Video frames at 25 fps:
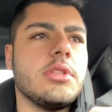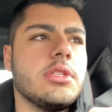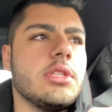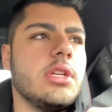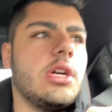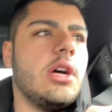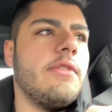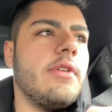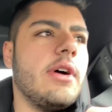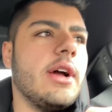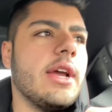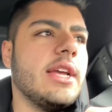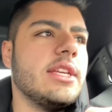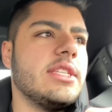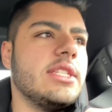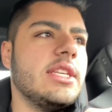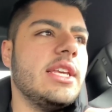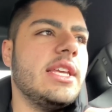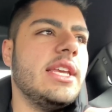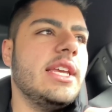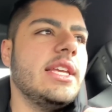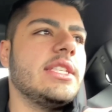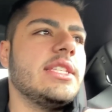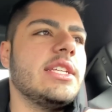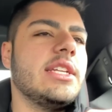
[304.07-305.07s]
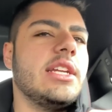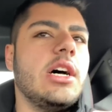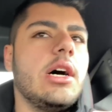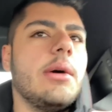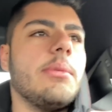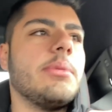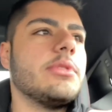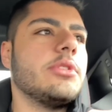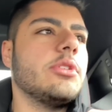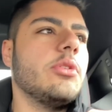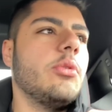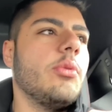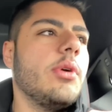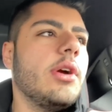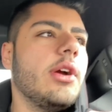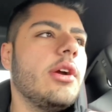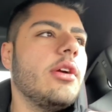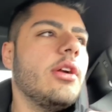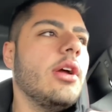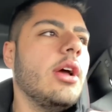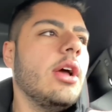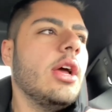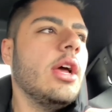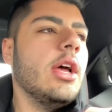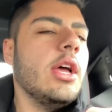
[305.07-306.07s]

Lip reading: stuff. I guess he heats it up so where,